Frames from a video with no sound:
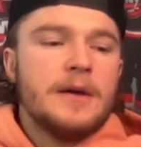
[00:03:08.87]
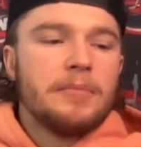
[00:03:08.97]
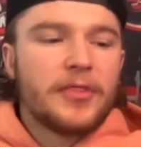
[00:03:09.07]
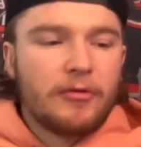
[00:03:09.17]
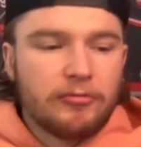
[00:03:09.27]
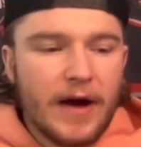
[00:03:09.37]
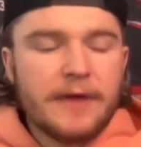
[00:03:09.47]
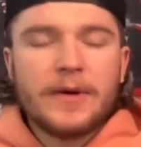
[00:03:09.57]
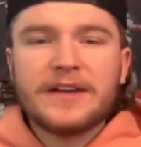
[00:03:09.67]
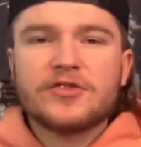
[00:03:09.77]
But the
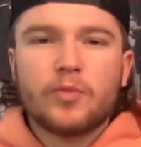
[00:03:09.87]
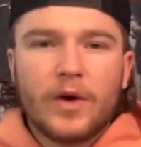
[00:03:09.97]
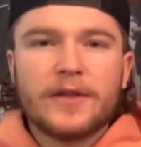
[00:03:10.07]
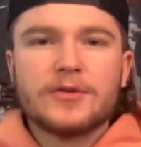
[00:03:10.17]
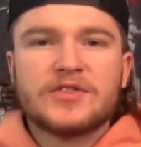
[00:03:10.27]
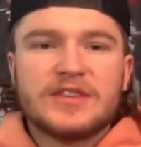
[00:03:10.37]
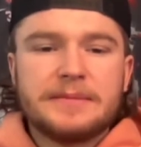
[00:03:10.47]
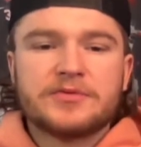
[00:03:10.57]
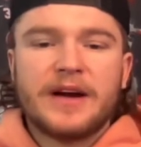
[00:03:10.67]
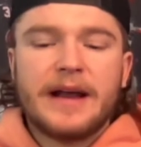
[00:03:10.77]
Red Wings are one of those
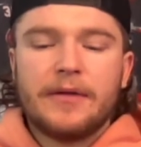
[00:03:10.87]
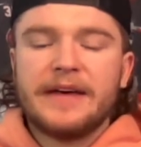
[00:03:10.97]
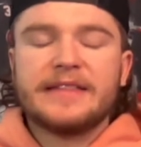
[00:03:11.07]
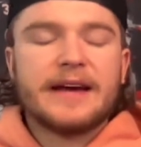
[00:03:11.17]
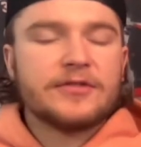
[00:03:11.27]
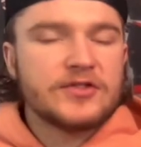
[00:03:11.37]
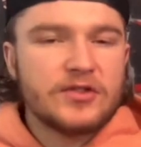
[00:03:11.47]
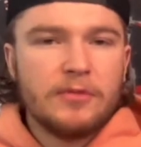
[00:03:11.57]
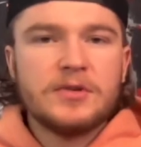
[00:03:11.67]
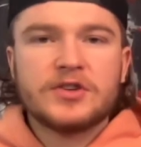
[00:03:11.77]
teams right now that they have
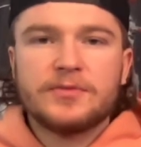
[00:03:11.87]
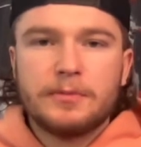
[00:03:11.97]
so much